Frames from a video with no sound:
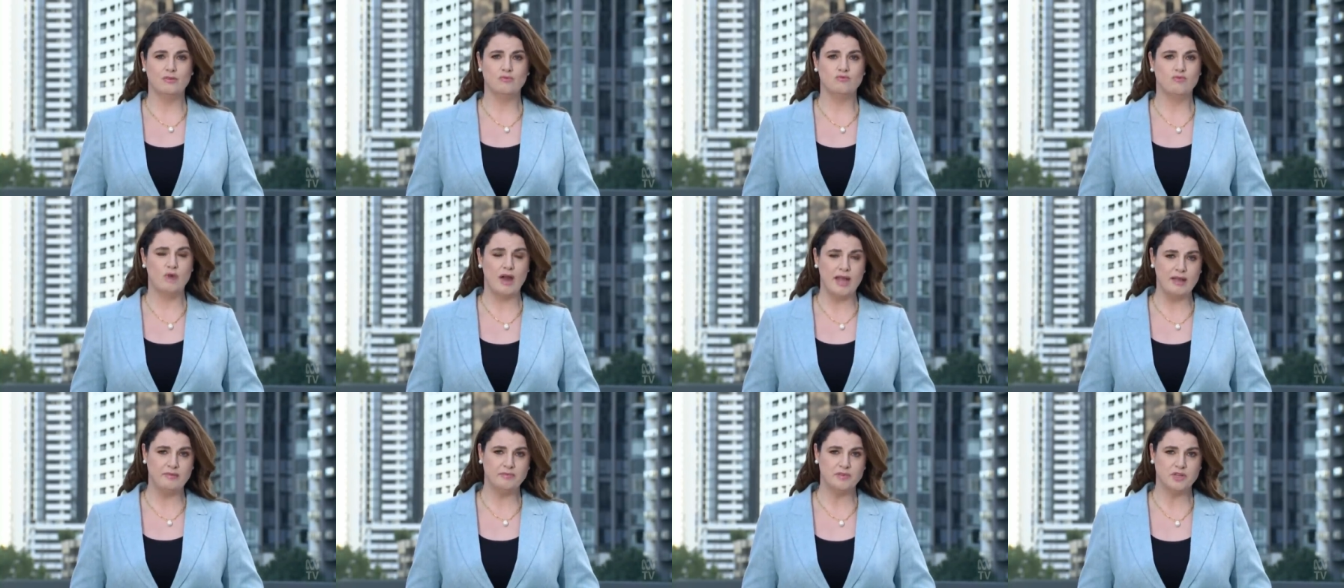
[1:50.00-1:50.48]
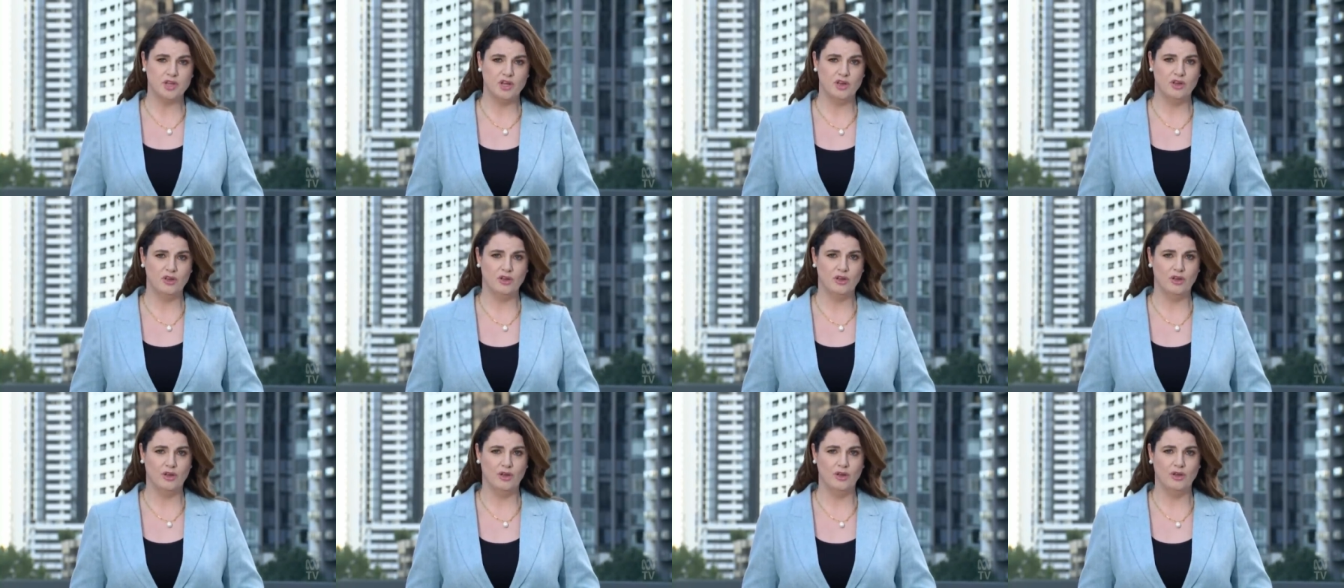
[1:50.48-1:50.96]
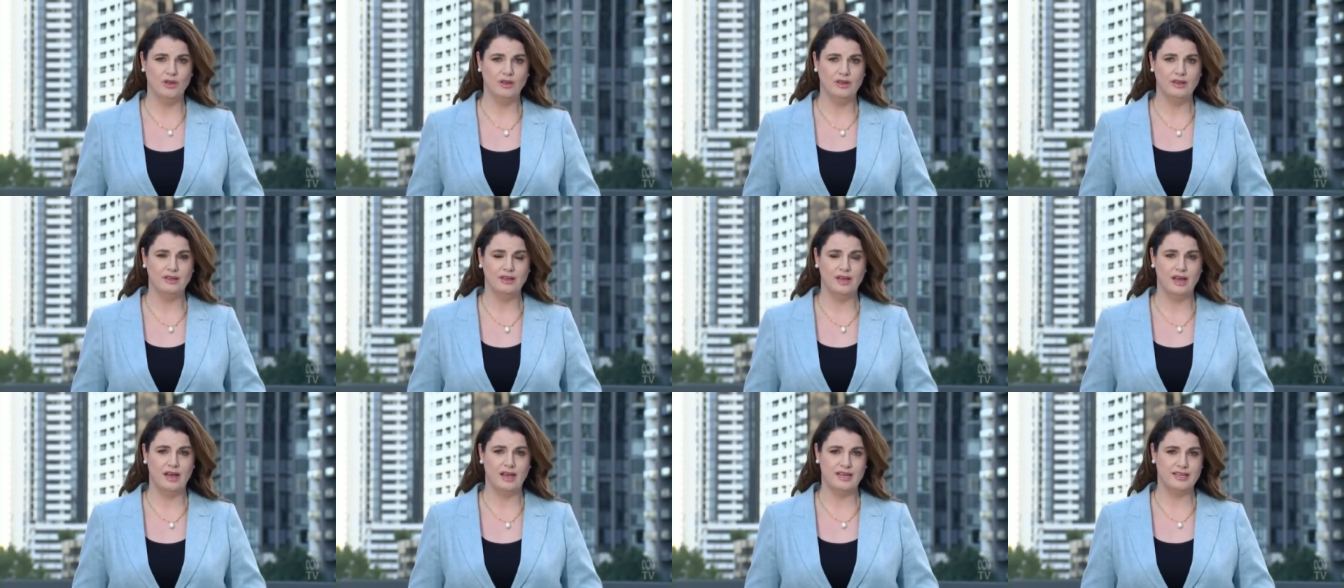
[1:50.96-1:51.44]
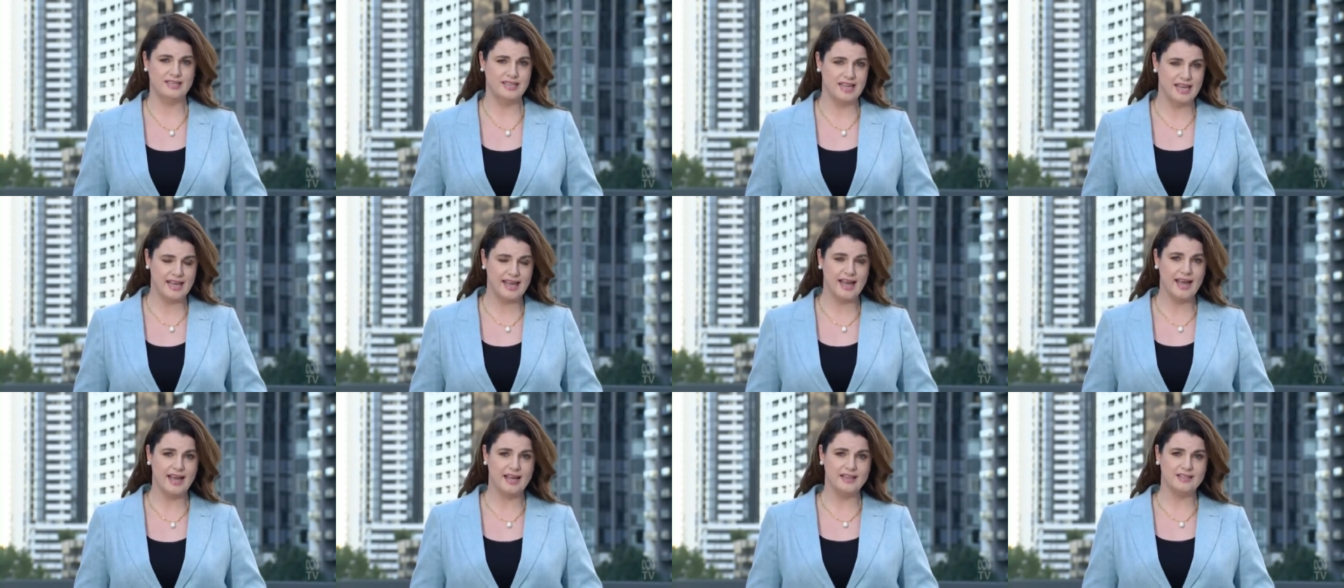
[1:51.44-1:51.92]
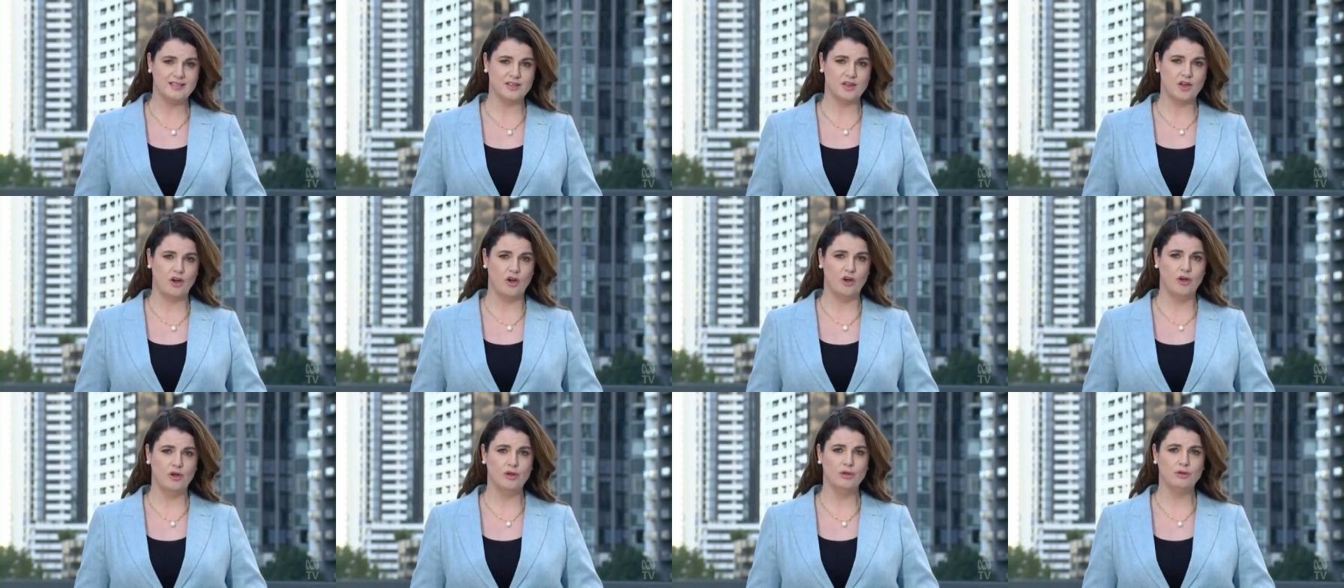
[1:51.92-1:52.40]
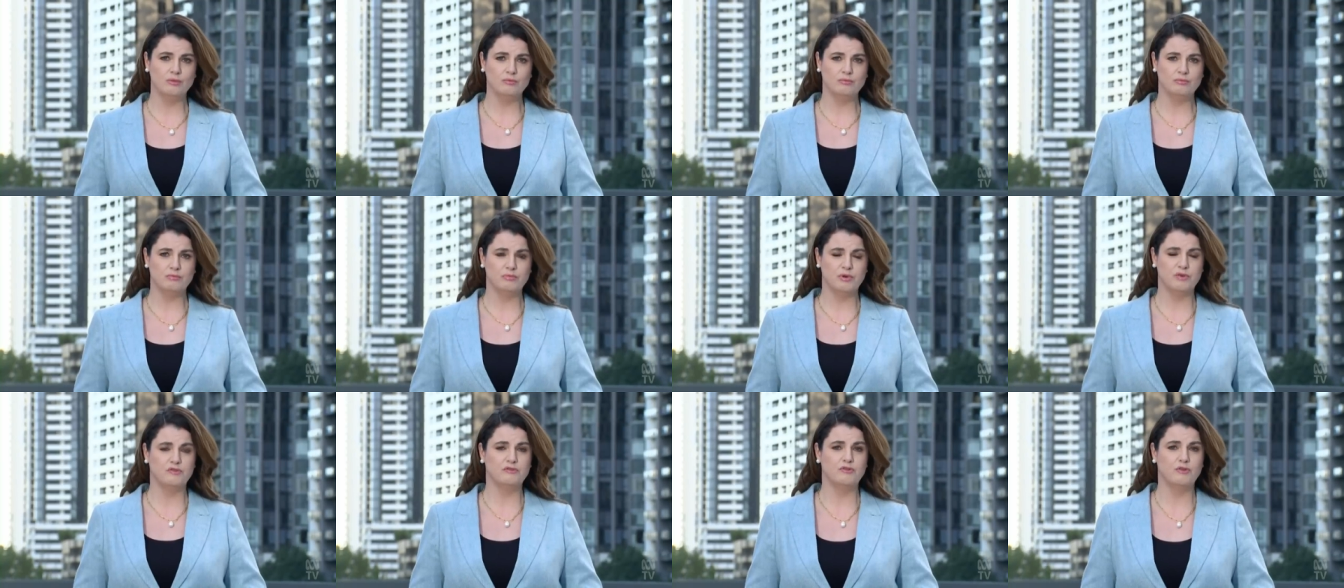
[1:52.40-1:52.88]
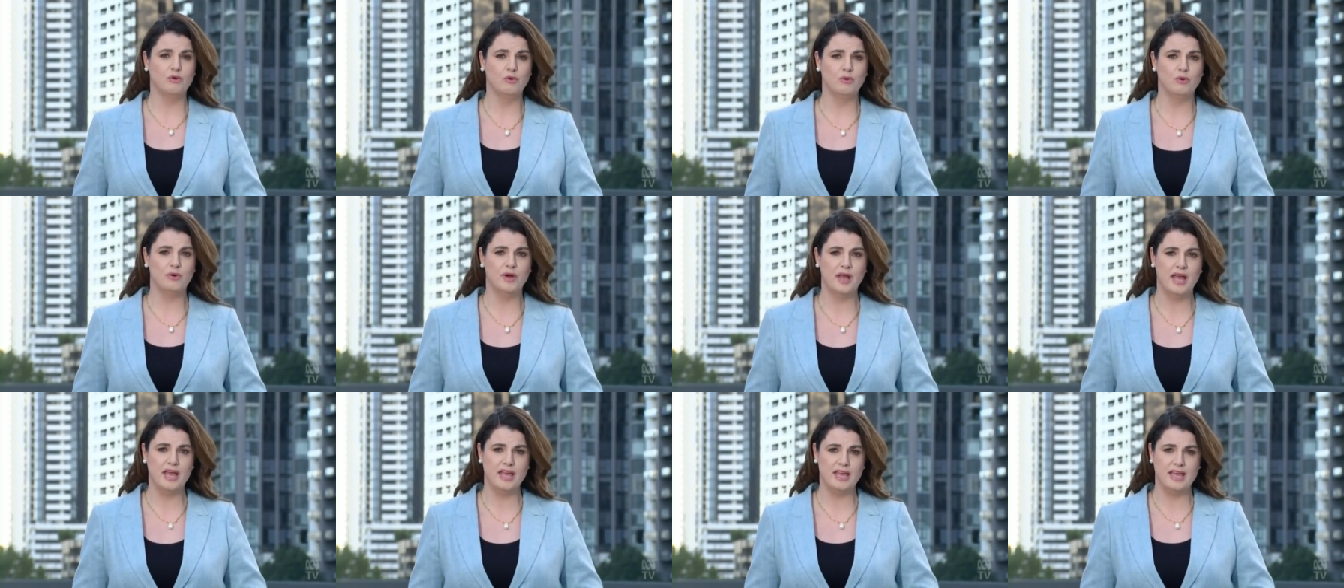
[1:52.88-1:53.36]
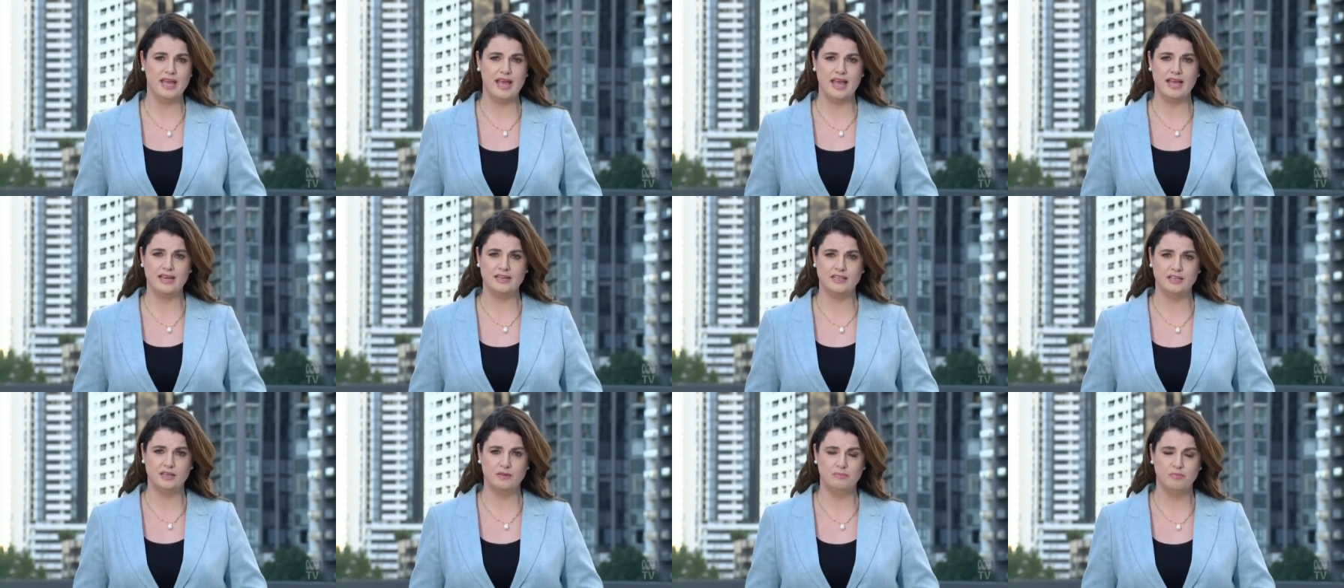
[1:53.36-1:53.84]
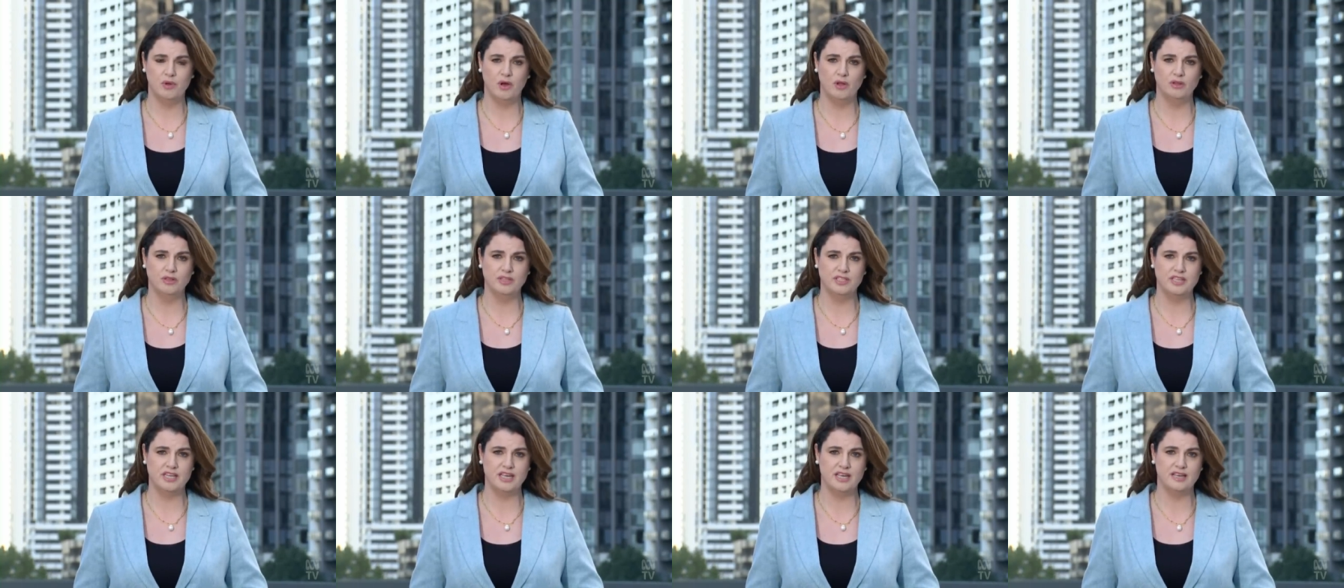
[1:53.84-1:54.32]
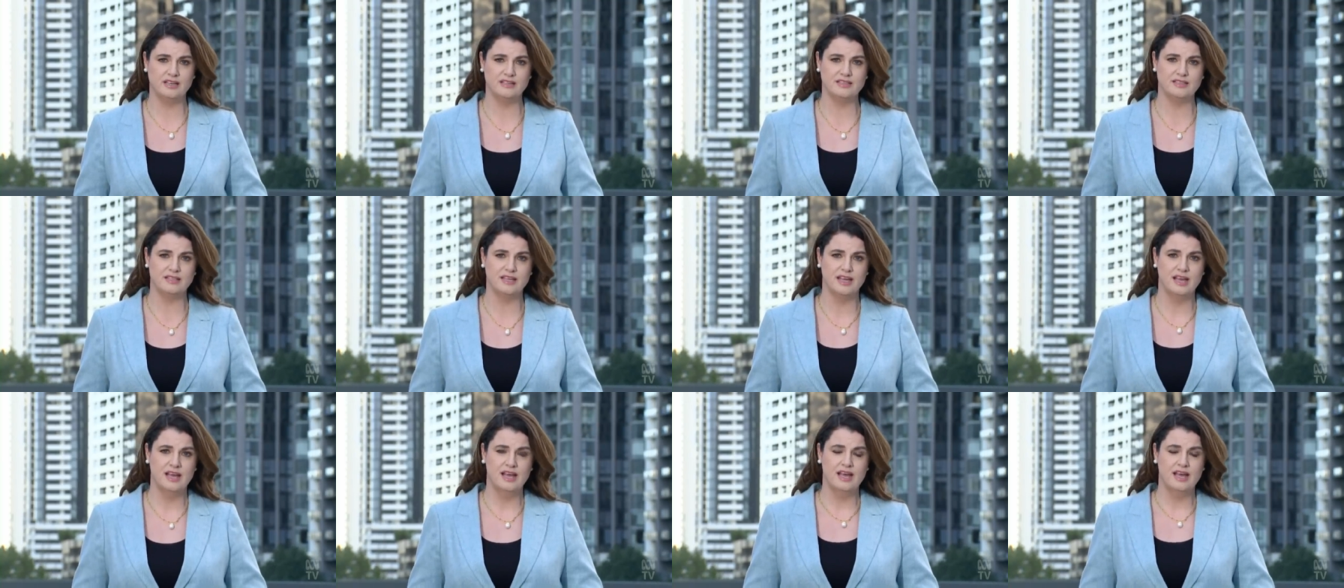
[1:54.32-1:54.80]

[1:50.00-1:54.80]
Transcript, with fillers: raped her uh, decades ago before he entered politics.